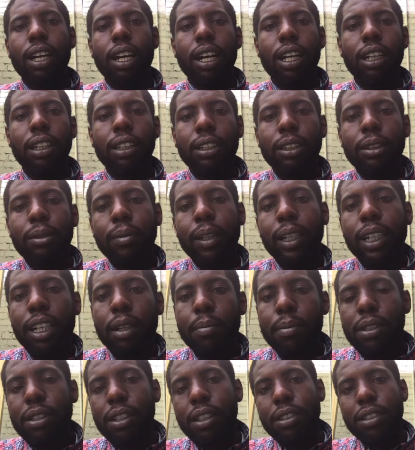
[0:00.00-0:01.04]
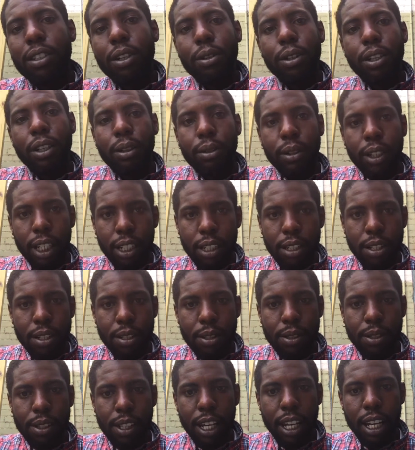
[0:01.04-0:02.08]
Hello, my name is Antonio
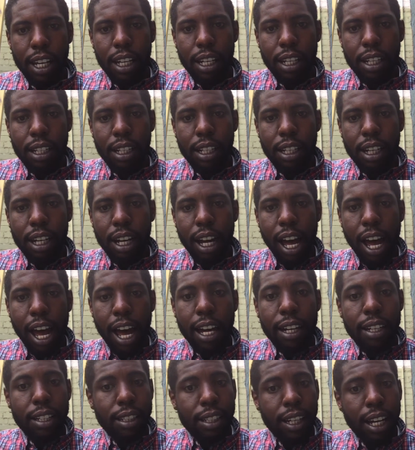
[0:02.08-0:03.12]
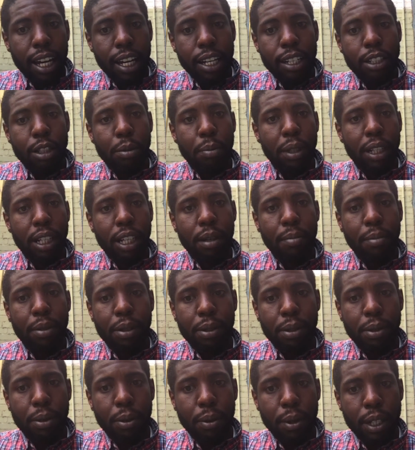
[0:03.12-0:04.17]
Douglas, and I desire to become a
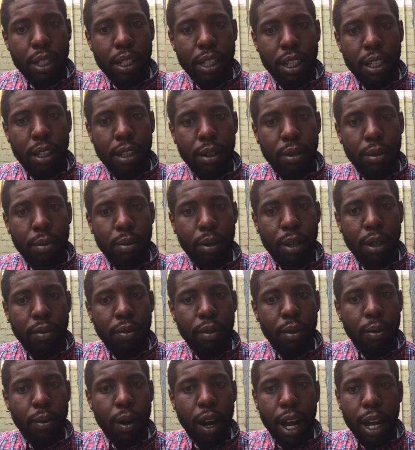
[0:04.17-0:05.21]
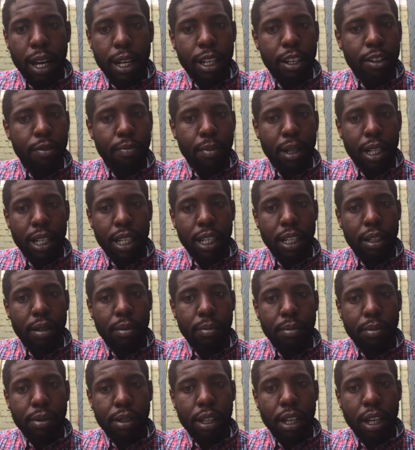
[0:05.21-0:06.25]
storyteller with a variety of
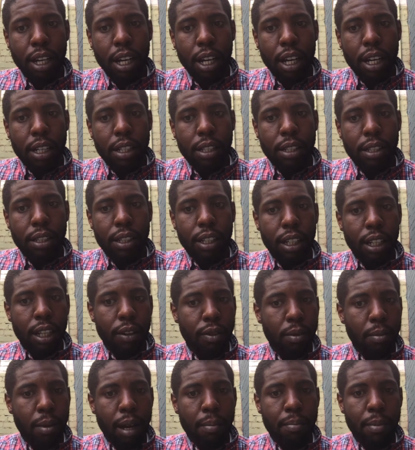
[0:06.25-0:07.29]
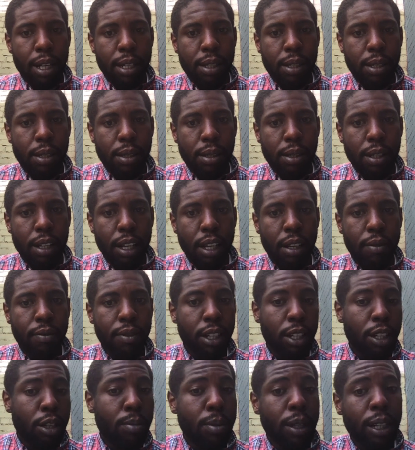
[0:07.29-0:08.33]
mediums to deliver my message of
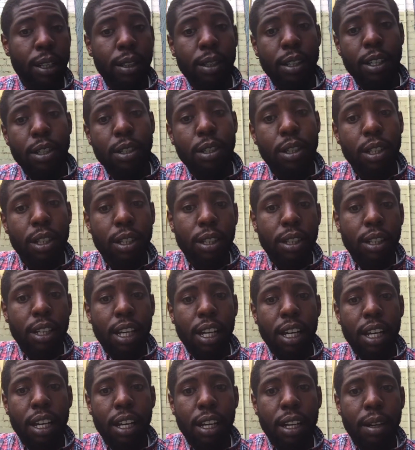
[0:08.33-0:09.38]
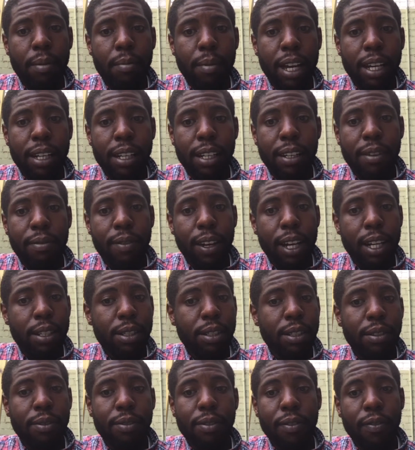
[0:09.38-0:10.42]
the human condition and the
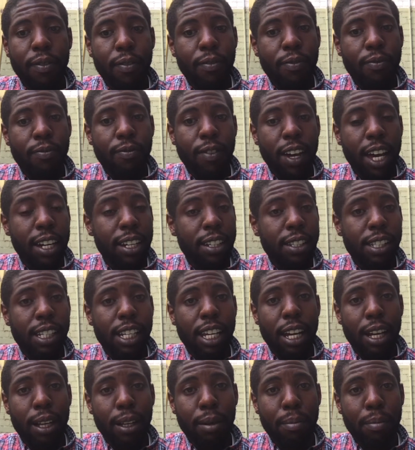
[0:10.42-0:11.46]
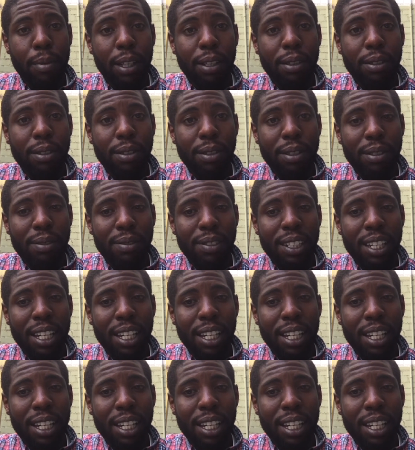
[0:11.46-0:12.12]
invasion of the fantasy elements